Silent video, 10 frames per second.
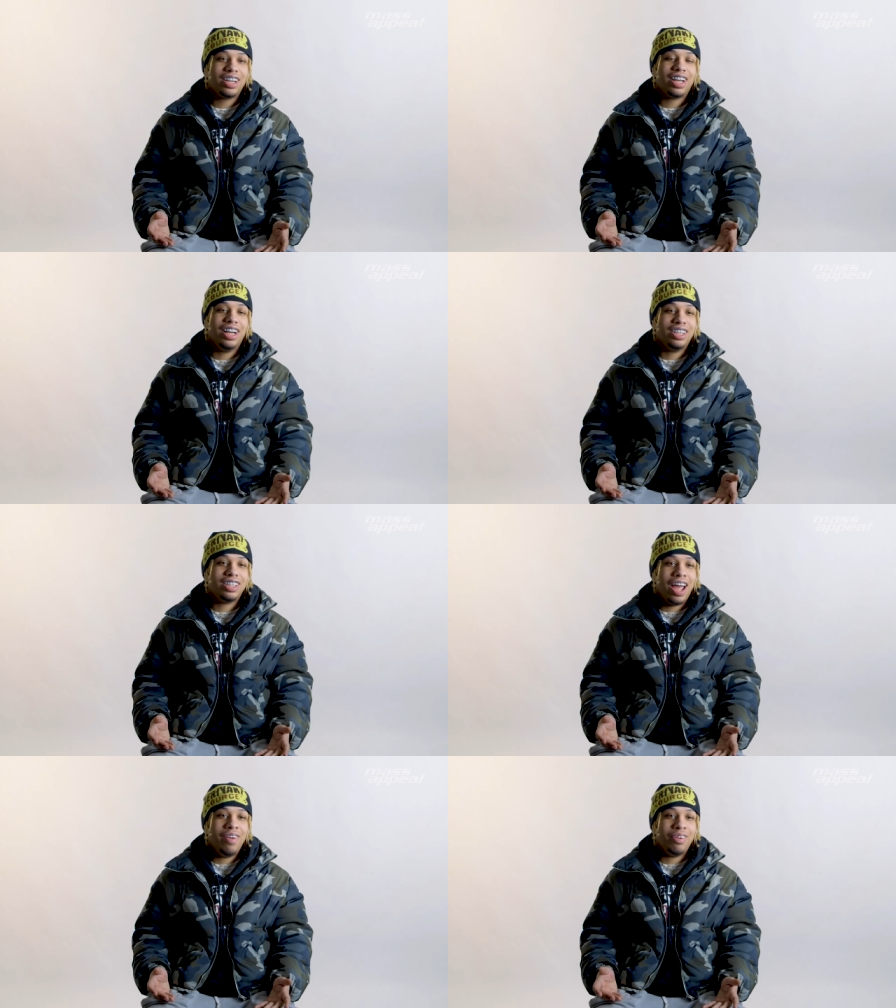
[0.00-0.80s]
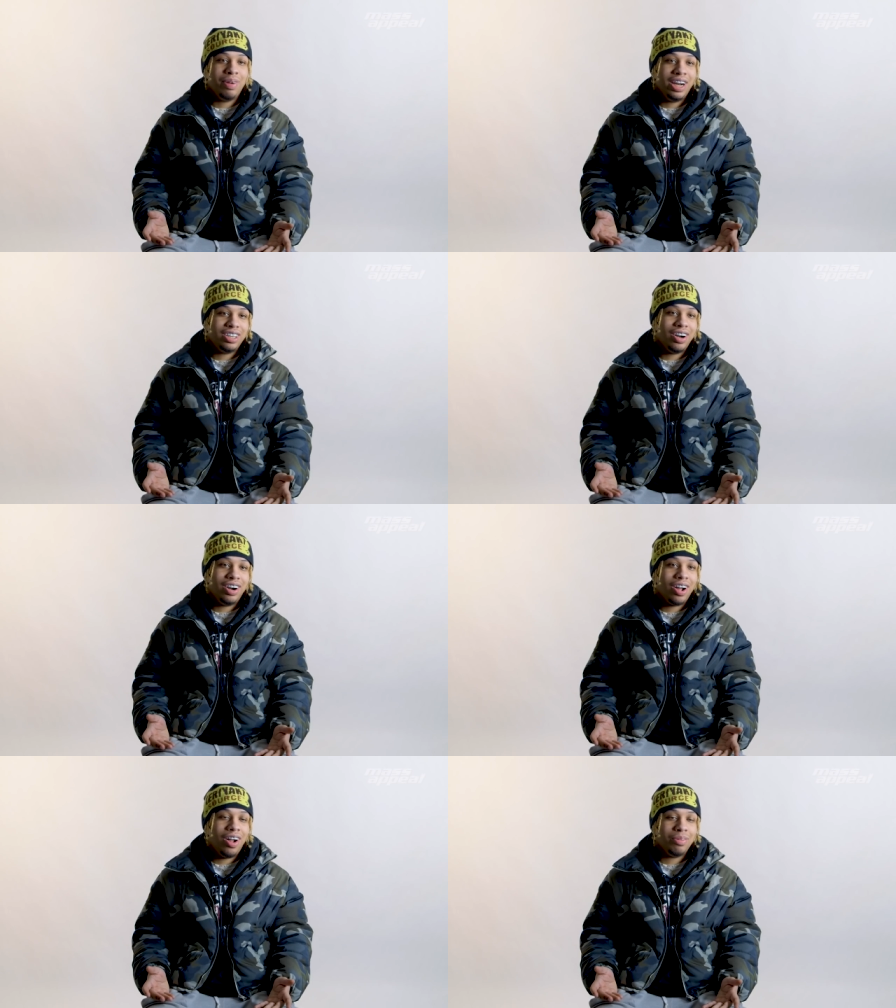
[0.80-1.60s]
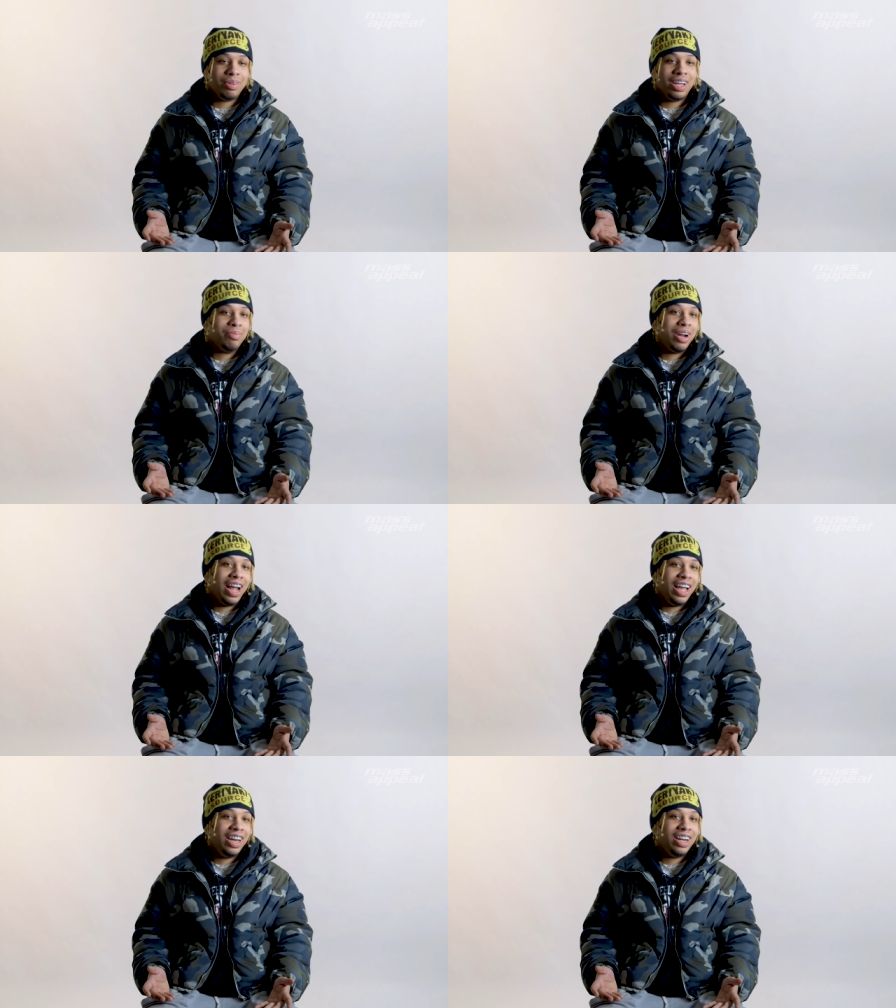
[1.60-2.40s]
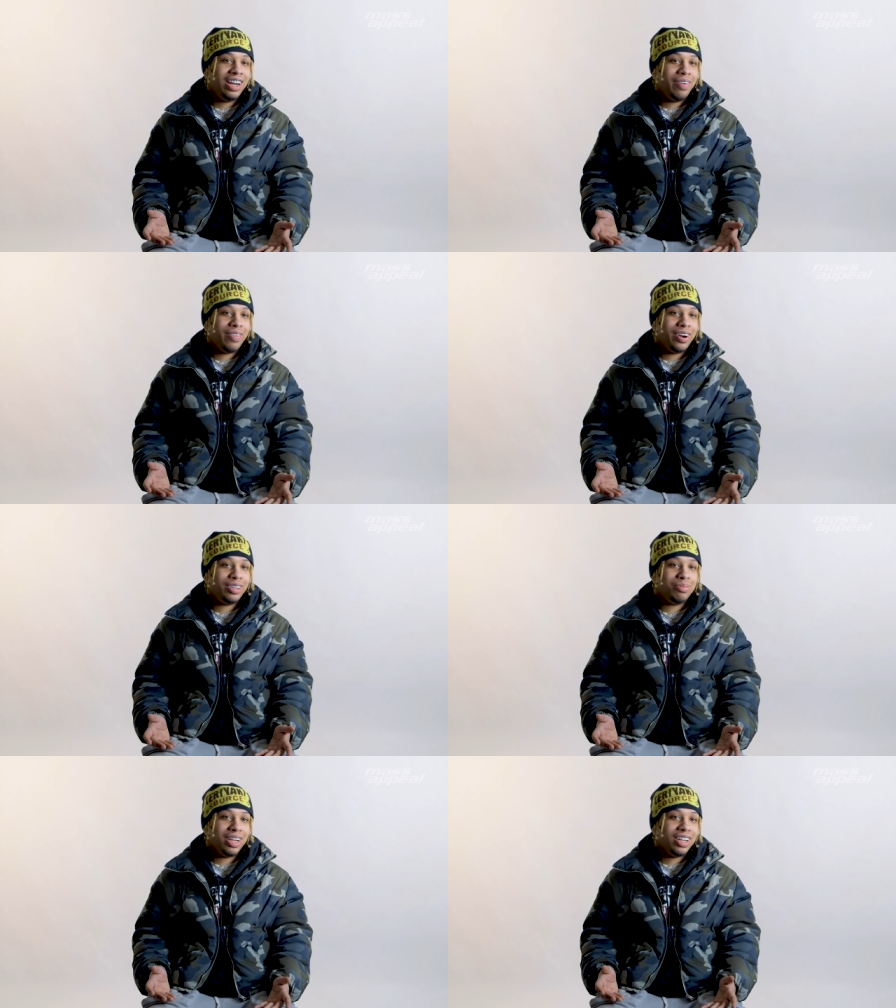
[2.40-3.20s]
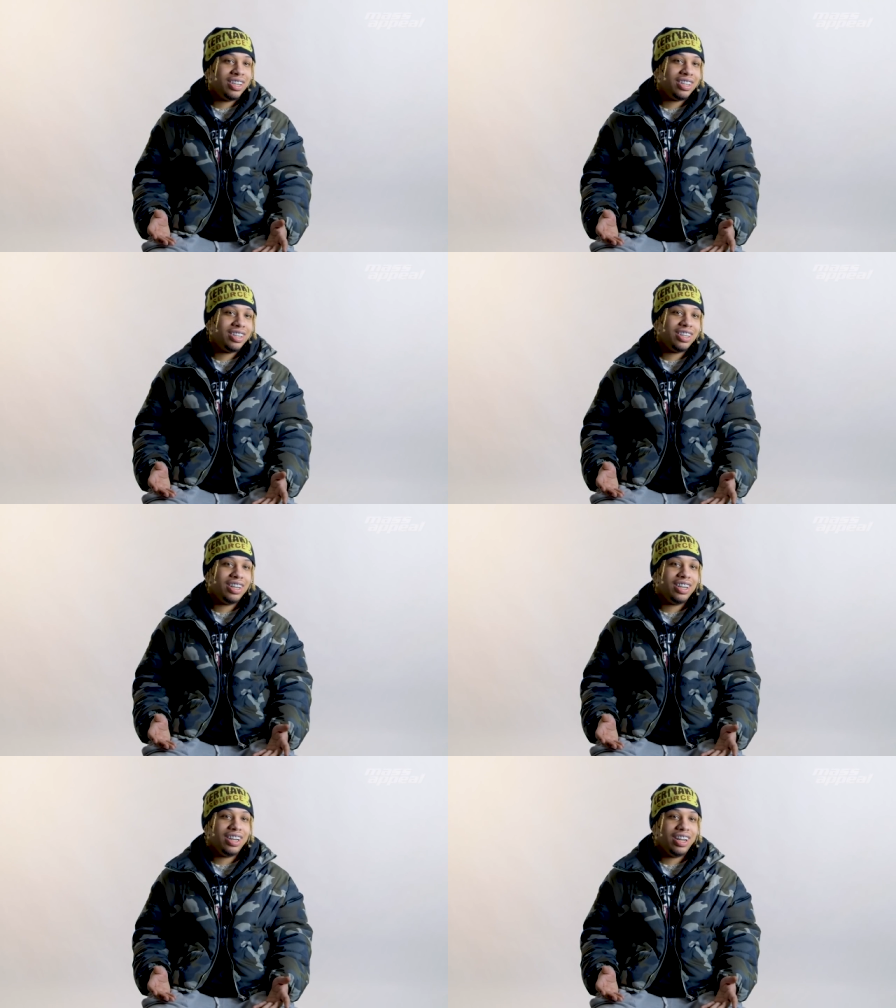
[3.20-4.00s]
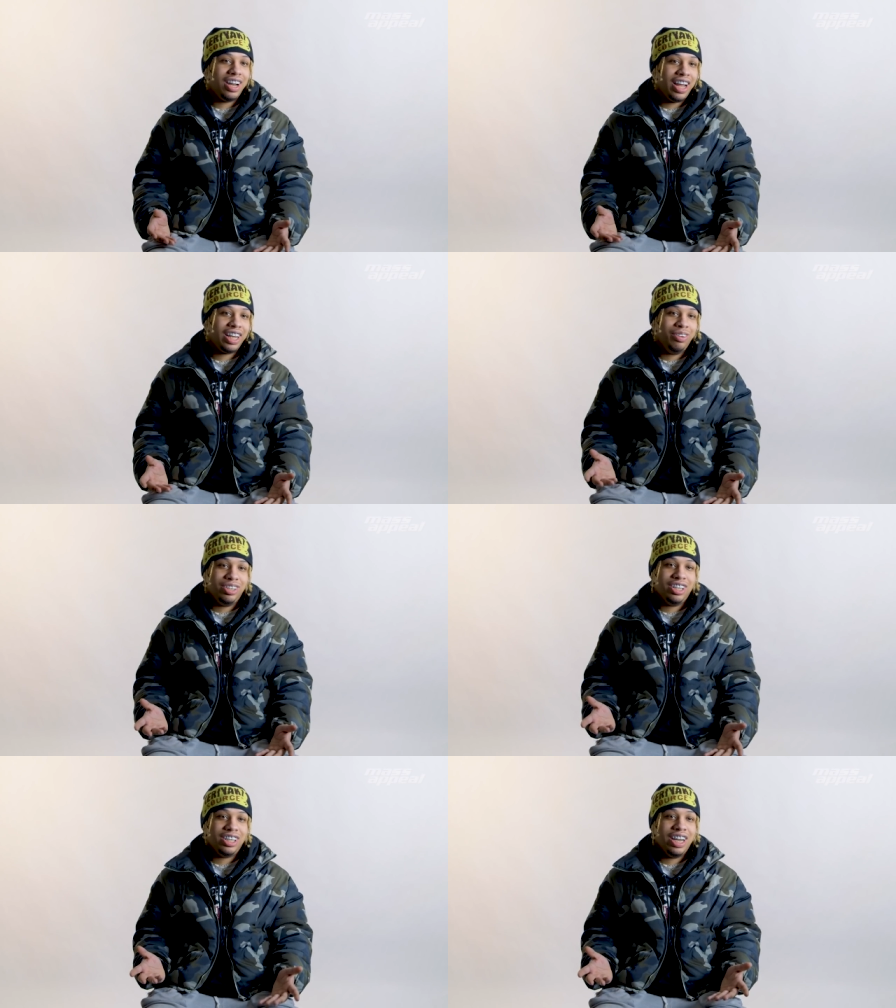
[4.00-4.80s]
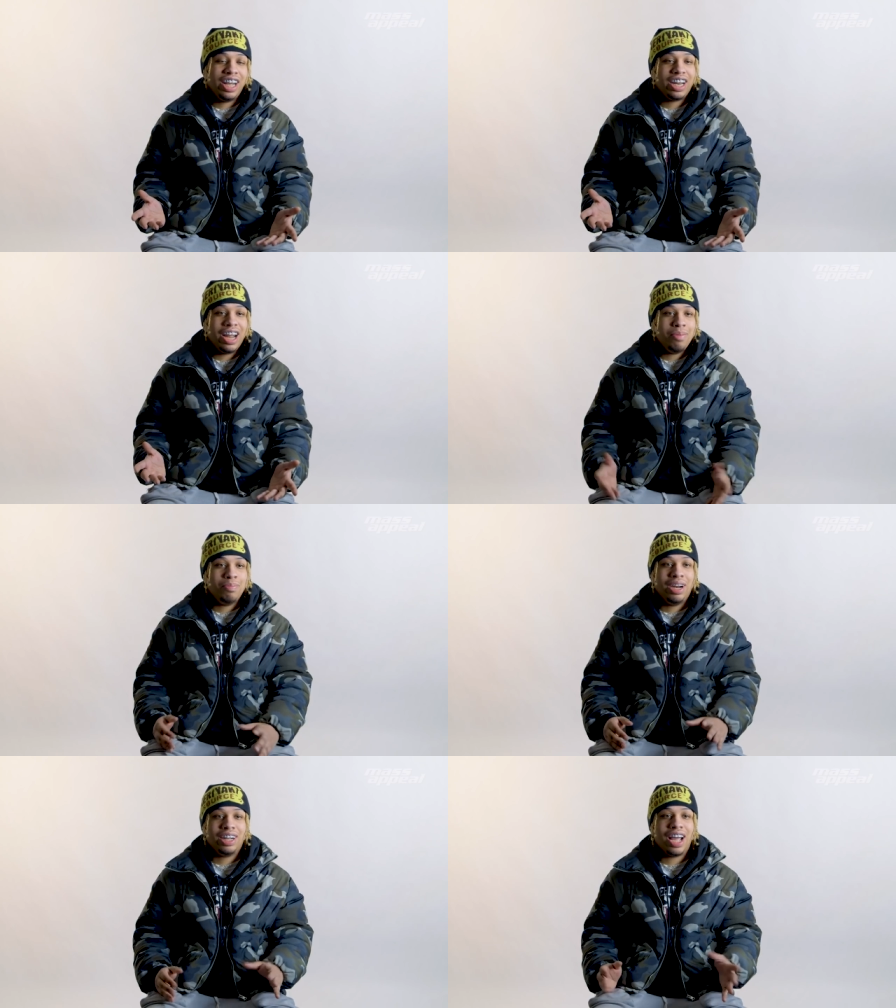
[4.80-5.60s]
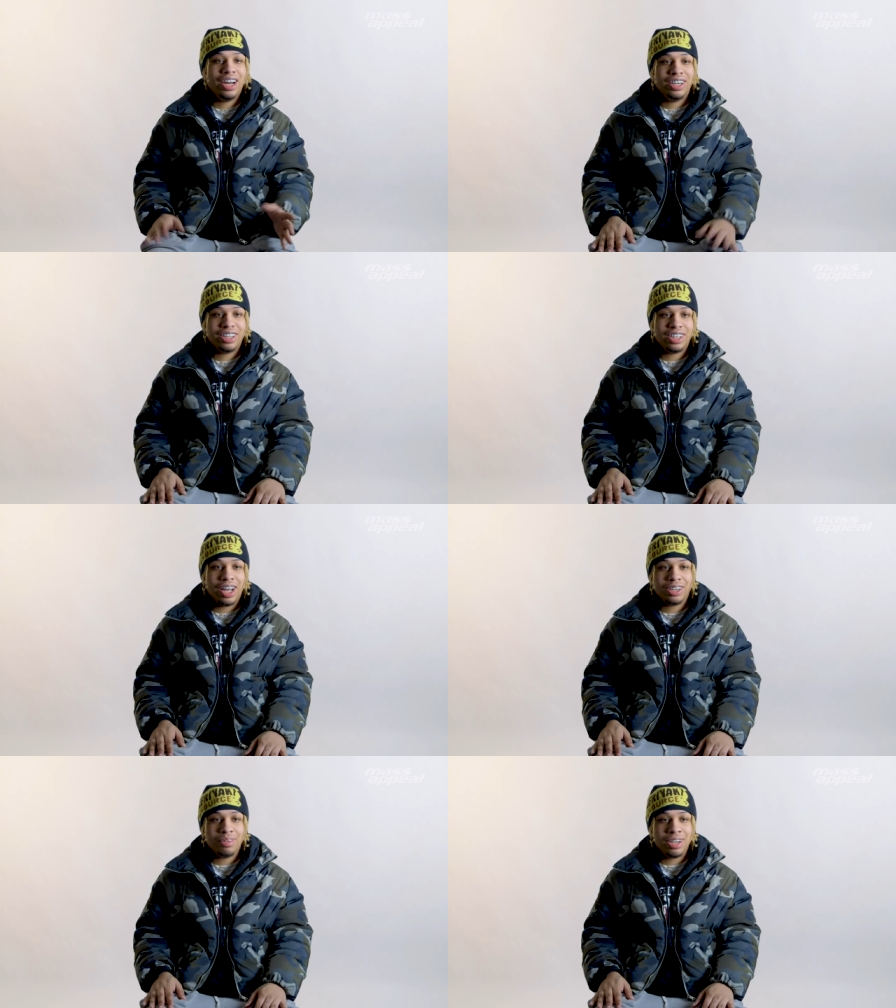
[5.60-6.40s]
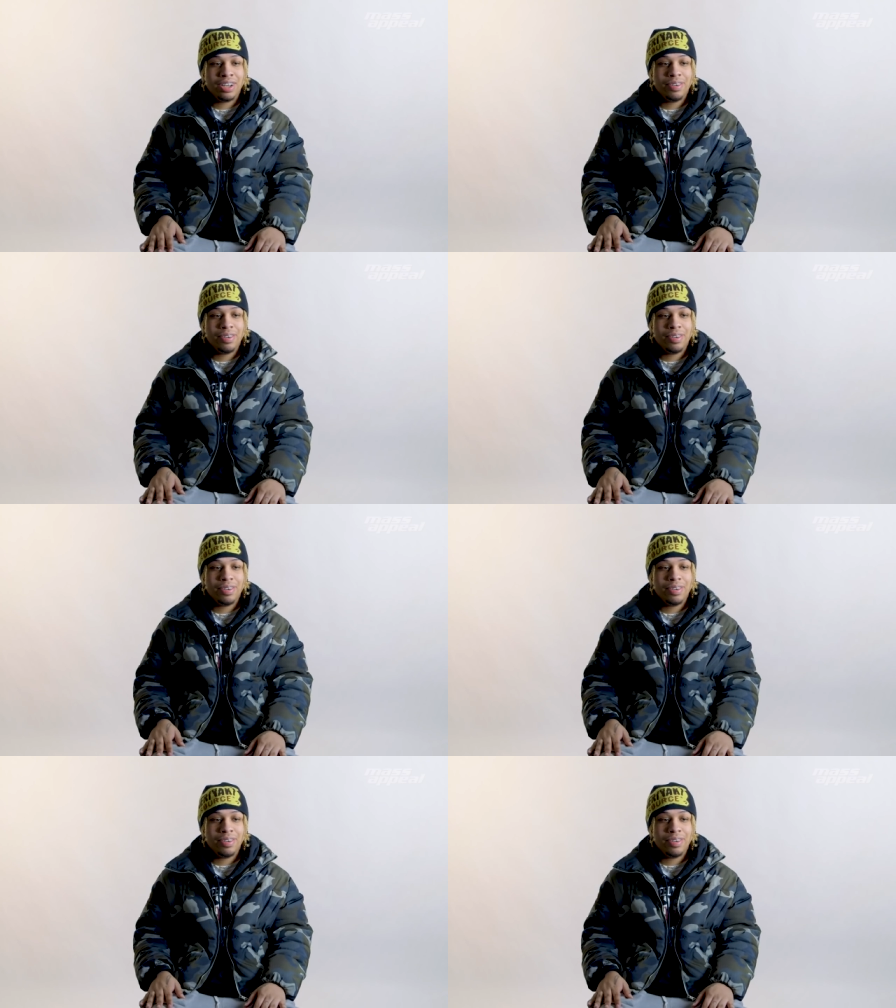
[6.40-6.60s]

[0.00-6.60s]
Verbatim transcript: because everybody started calling me it, but I hated it at first because like it was just a nickname, but it kind of just stuck to me.